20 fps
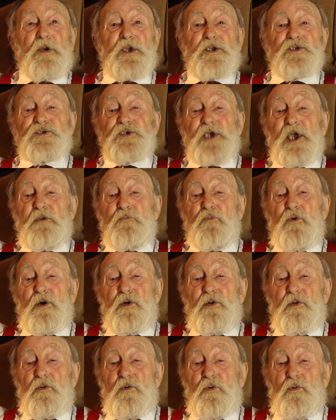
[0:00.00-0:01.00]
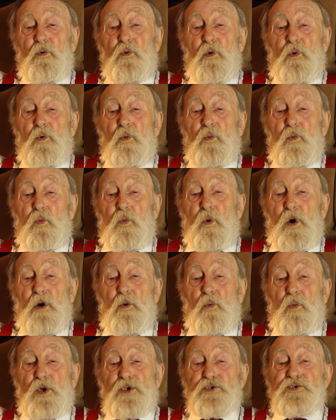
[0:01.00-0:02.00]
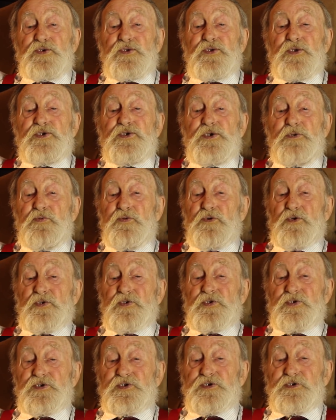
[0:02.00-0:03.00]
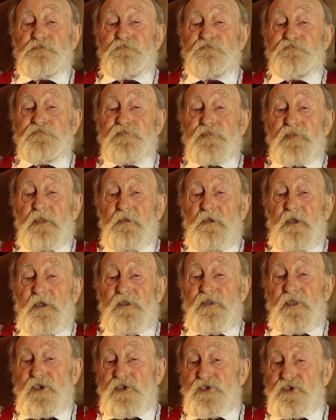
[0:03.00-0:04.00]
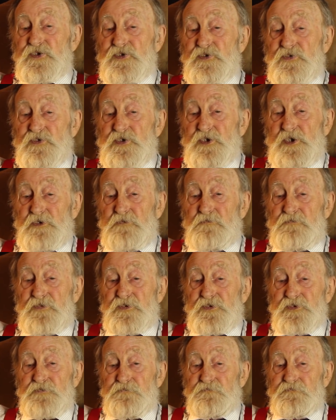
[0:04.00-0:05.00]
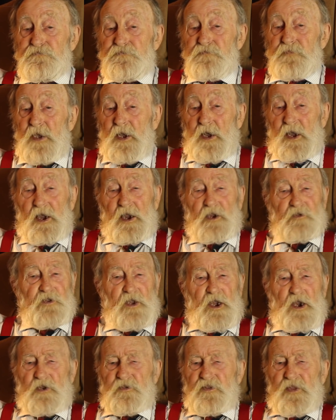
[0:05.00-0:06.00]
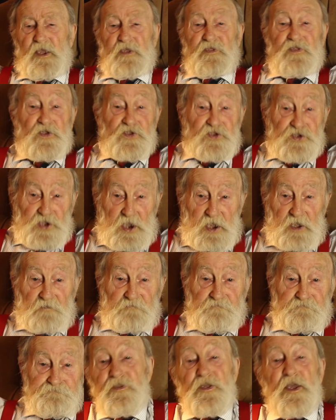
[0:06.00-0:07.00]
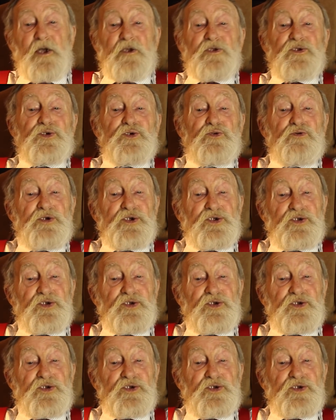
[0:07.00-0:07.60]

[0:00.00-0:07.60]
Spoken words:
may say, well, what's the difference in these two terms? Aren't they the same? The answer